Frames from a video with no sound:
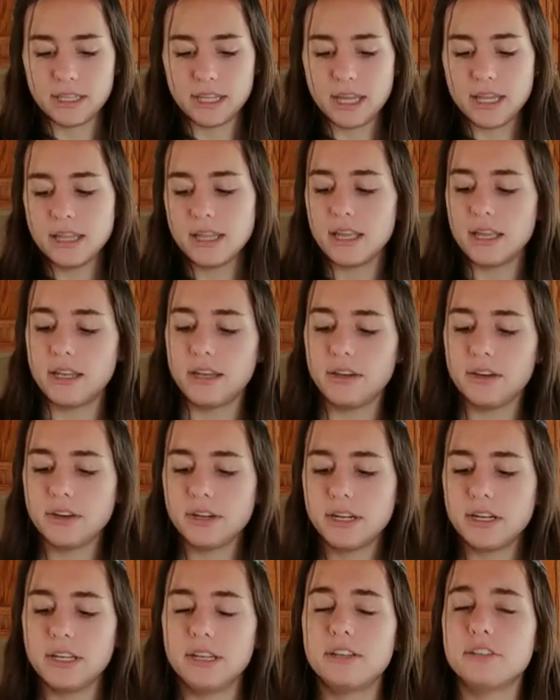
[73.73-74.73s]
And then you're
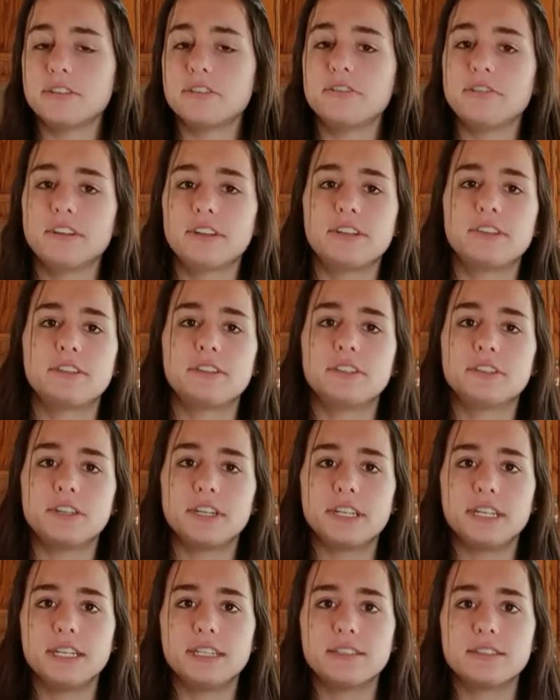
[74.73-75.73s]
going to need your filler
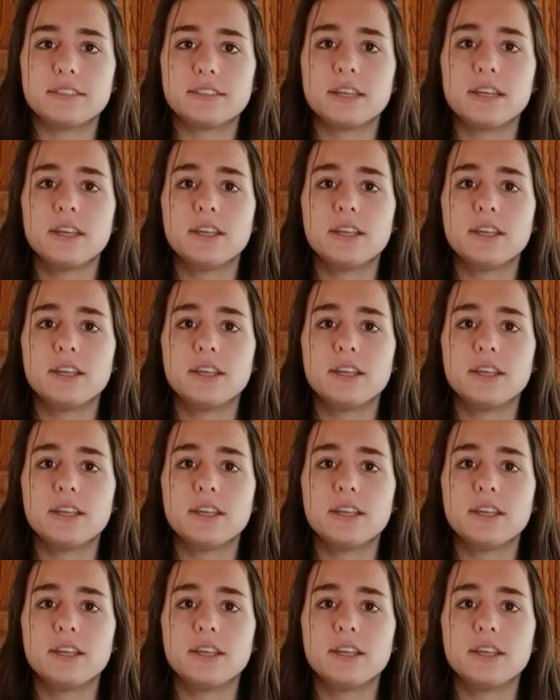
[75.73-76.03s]
ingredients.